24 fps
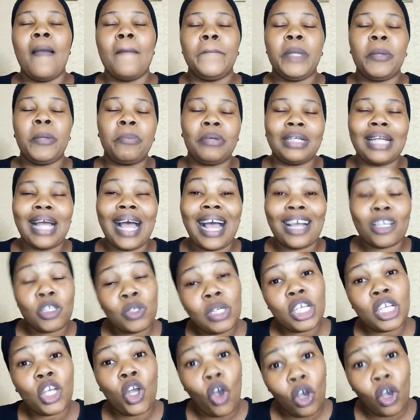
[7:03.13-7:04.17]
Big Brother
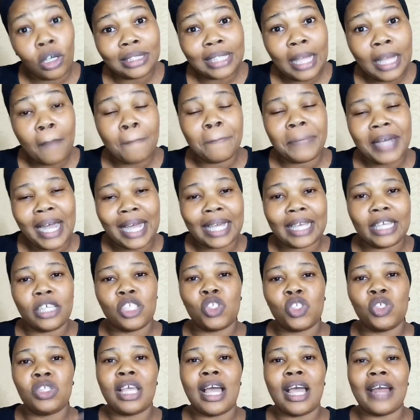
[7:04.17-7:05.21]
actually called them back
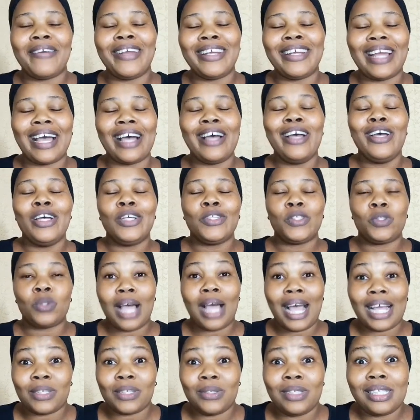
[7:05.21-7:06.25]
into the arena to
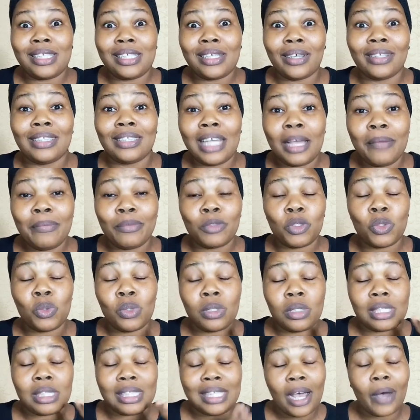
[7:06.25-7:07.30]
actually tell them,
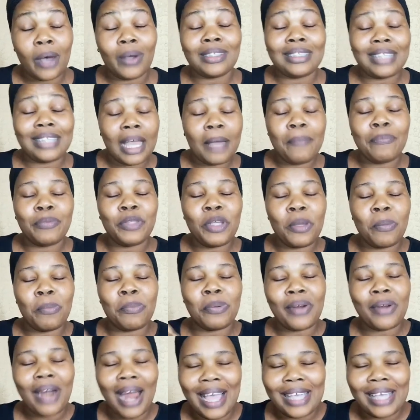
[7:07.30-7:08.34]
to tell them the
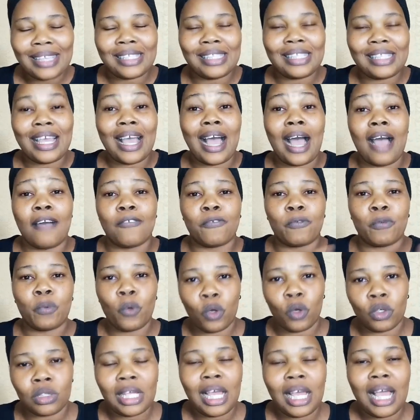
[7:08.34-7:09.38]
prize they have
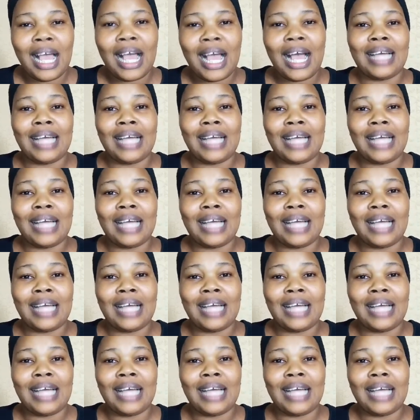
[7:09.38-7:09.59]
won,